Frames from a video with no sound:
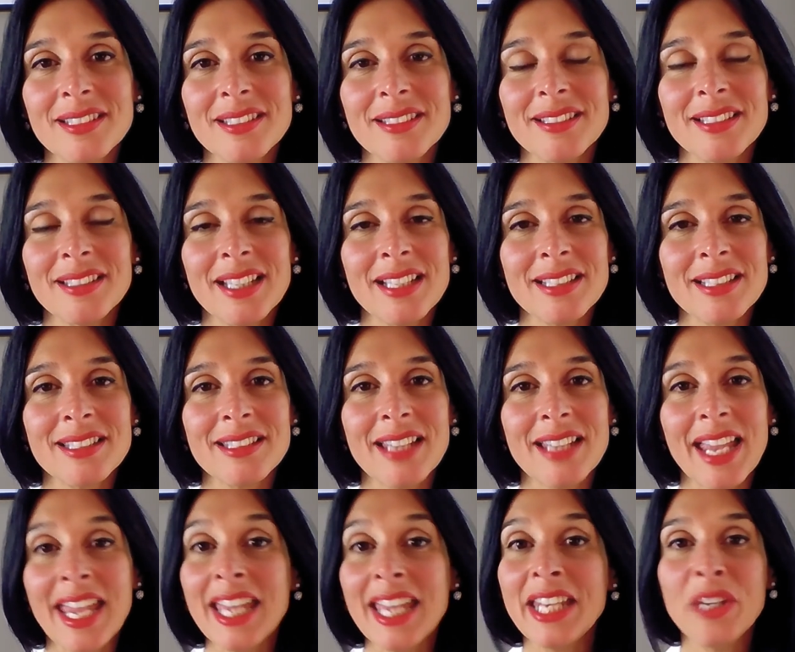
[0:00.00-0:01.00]
that
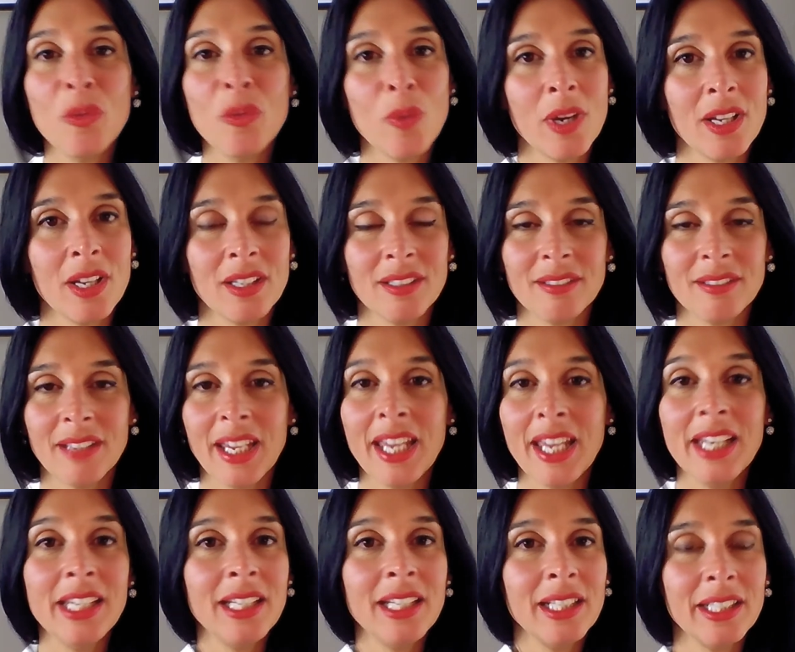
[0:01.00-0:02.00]
anyone,
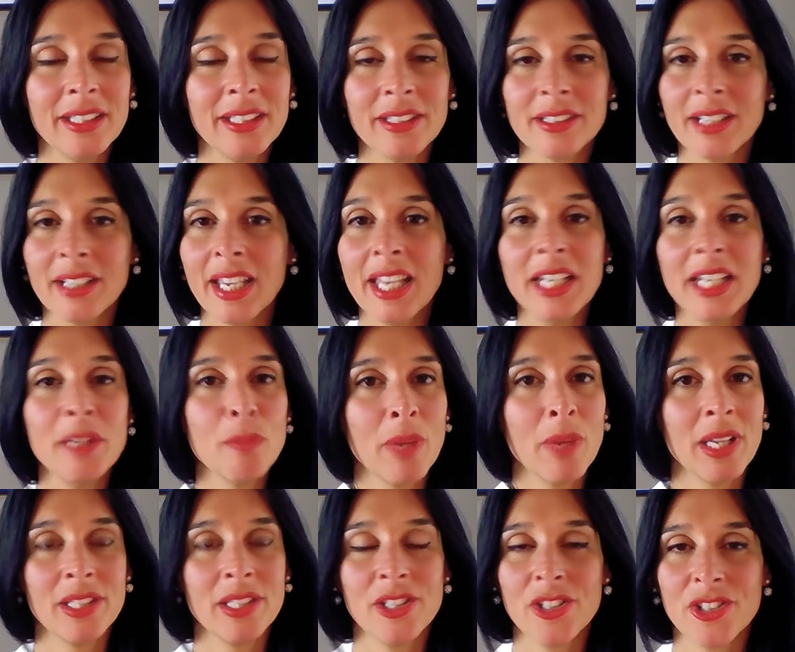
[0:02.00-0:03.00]
any leader, any
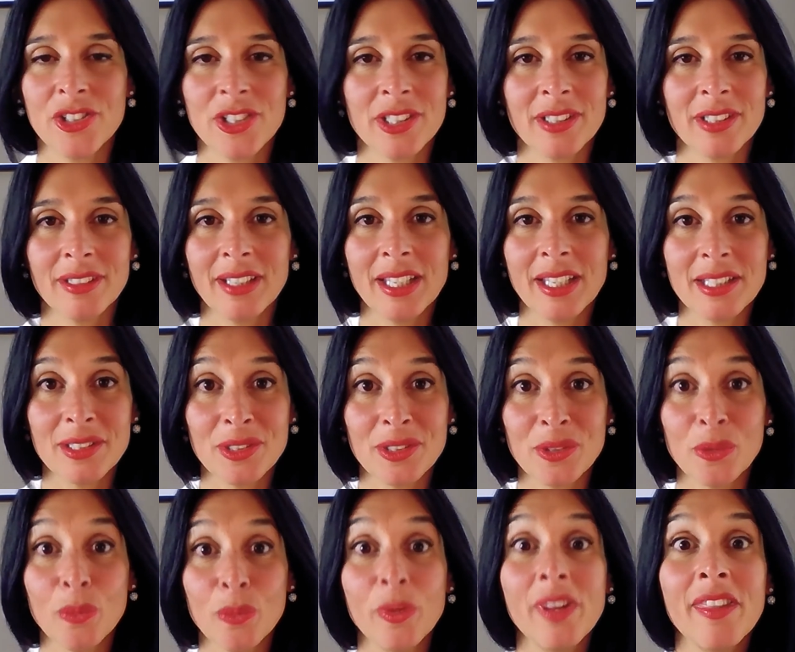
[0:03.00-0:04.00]
manager can do
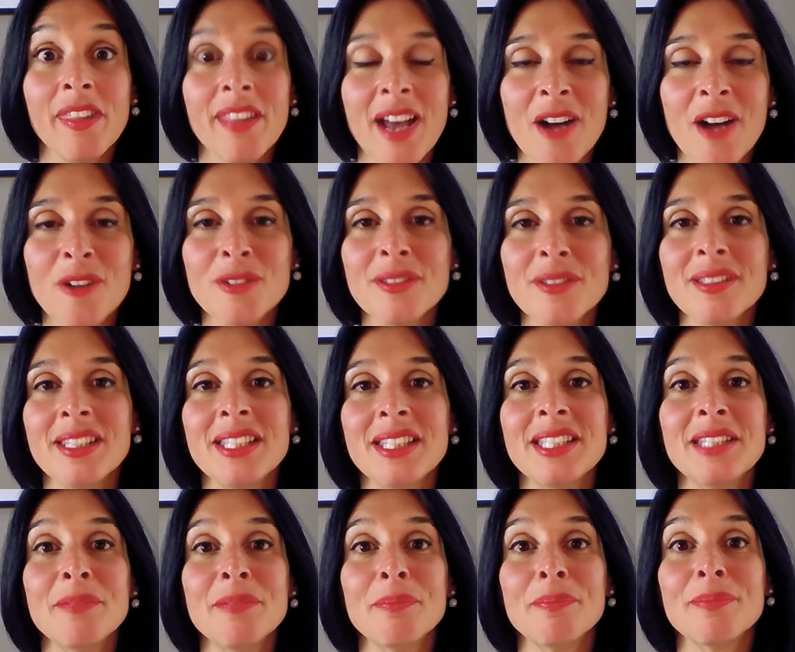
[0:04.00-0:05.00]
without
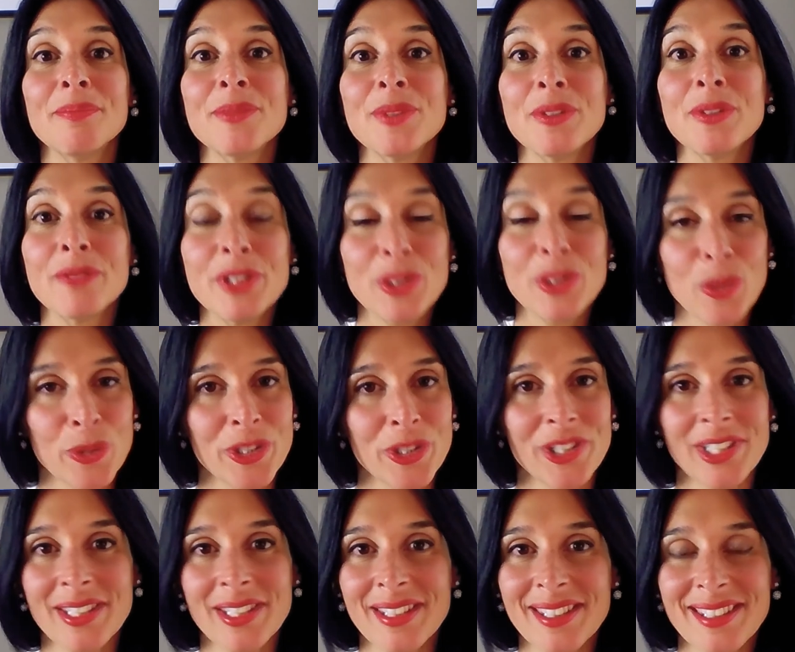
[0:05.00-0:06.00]
needing
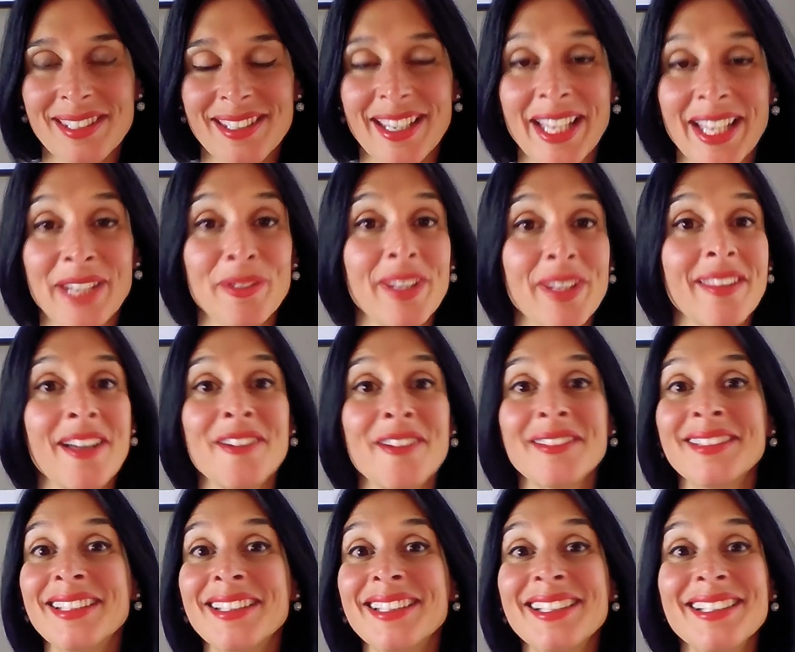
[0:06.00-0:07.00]
resources and without
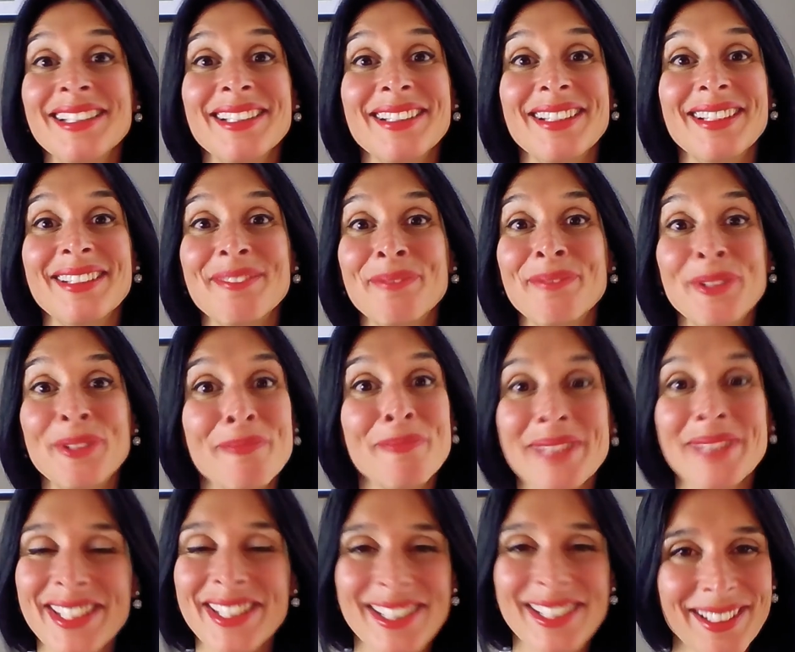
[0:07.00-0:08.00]
needing
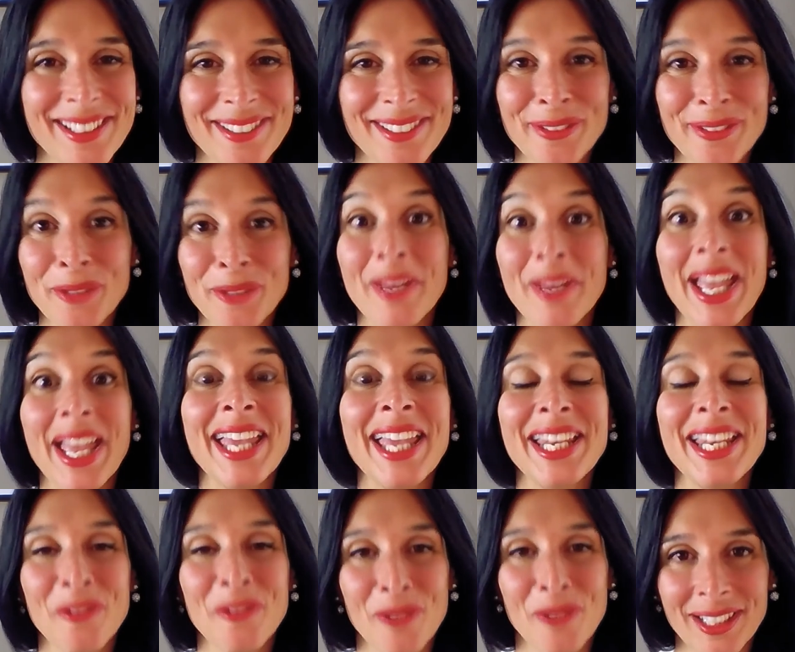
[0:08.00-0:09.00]
permission from
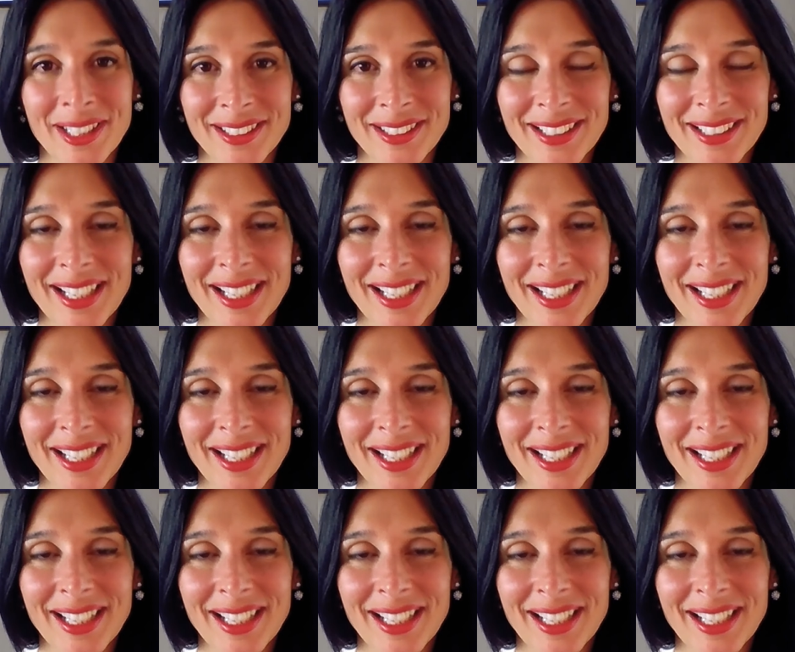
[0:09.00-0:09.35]
anyone.